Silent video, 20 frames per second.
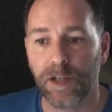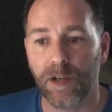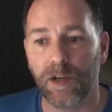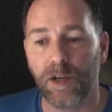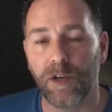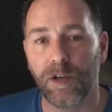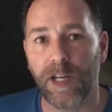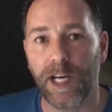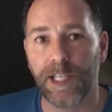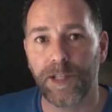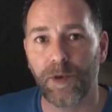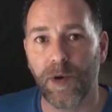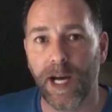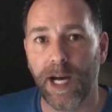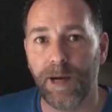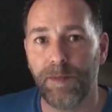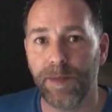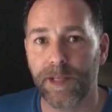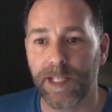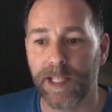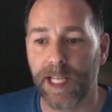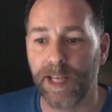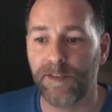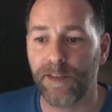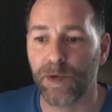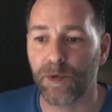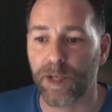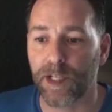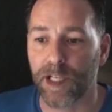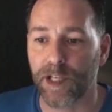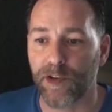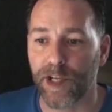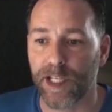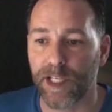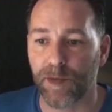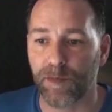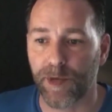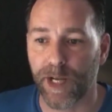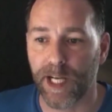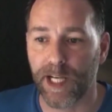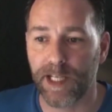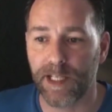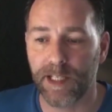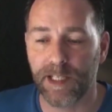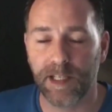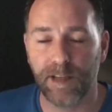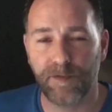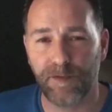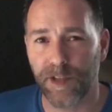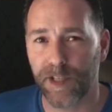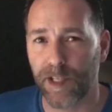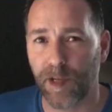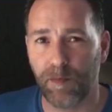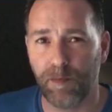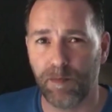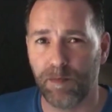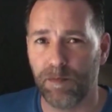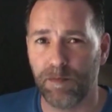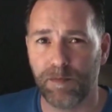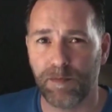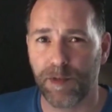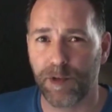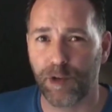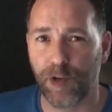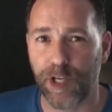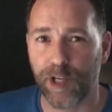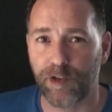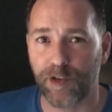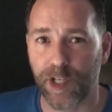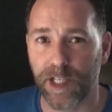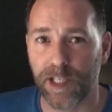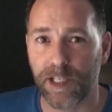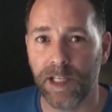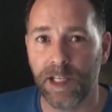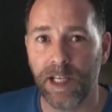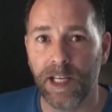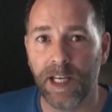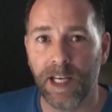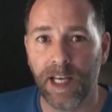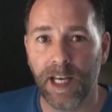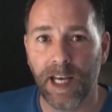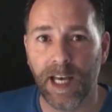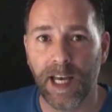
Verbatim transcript: So that's what happened definitely when you raise the price. For some strange reason,